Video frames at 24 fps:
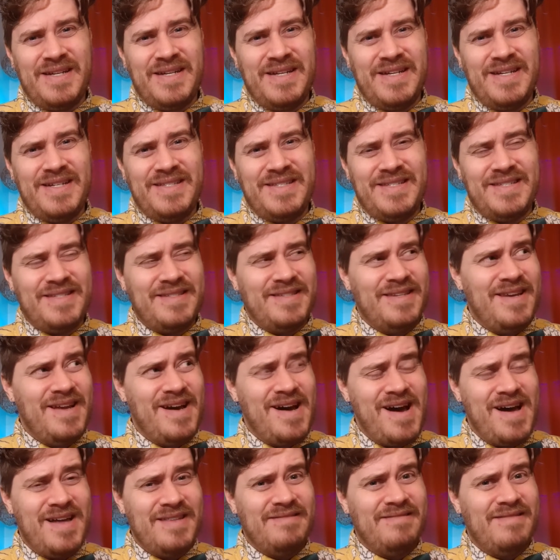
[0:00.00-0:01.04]
It's
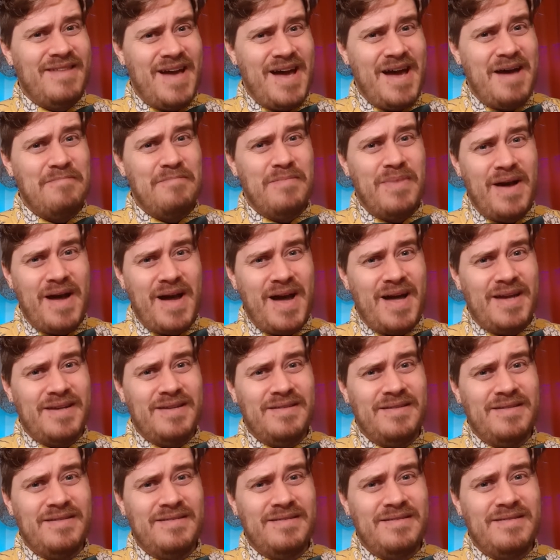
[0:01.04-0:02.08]
not that bad.
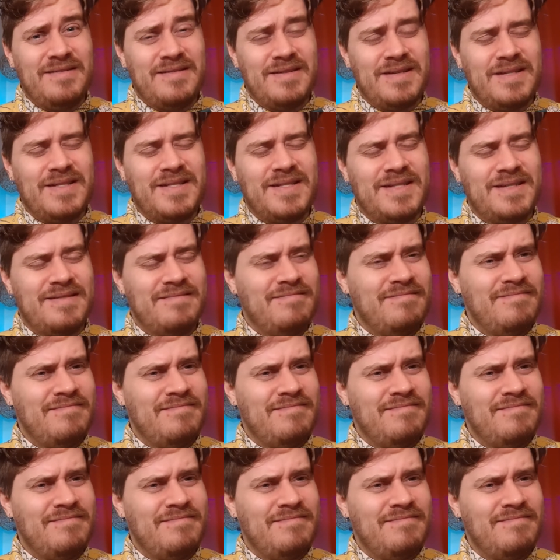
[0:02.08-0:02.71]
Just